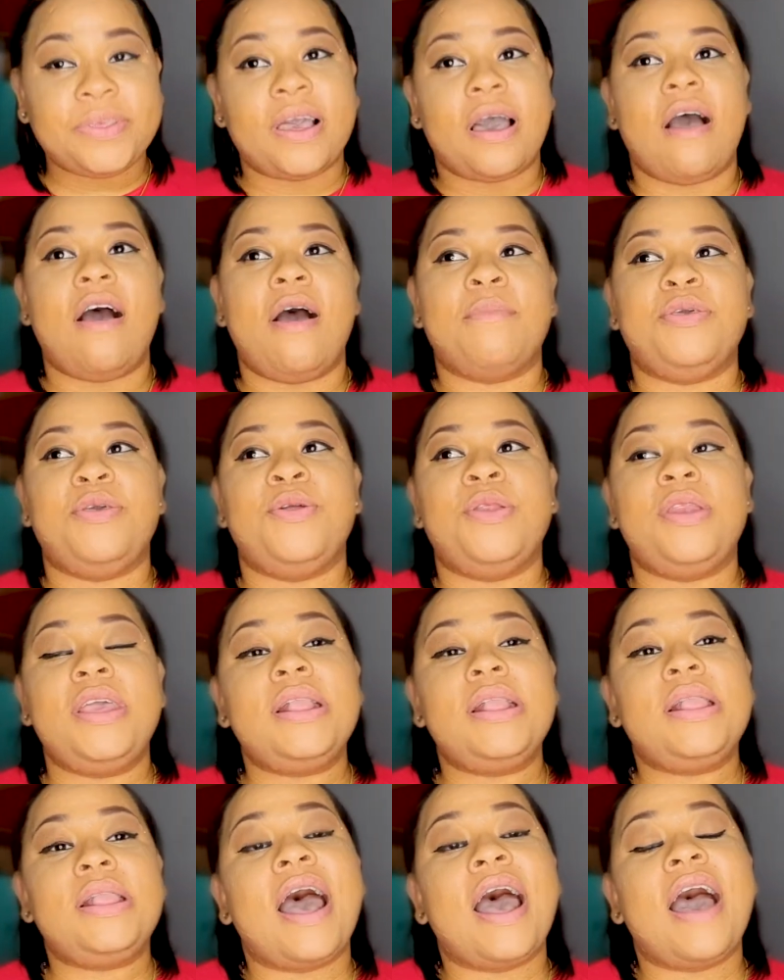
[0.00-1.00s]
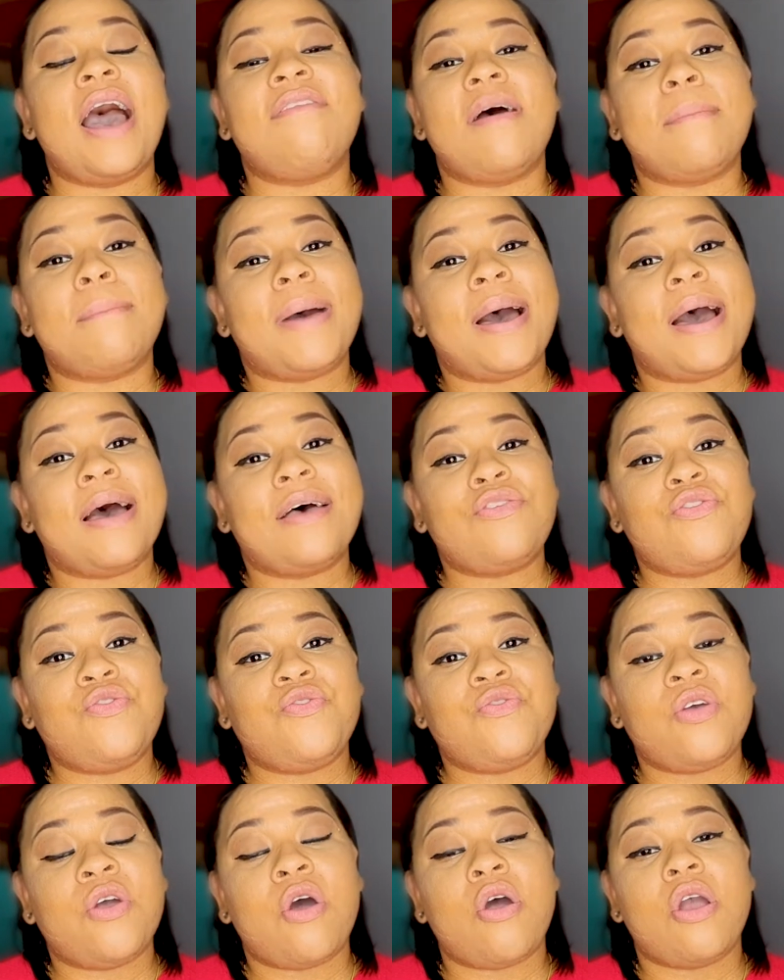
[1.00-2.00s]
You need to have a
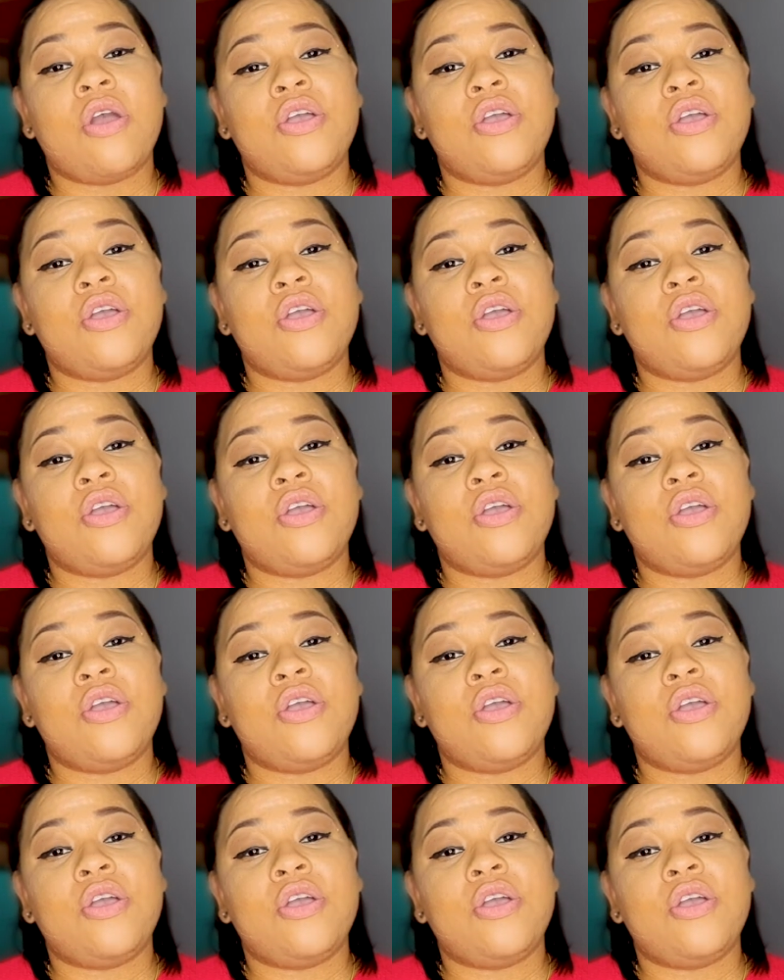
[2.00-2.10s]
mastery, or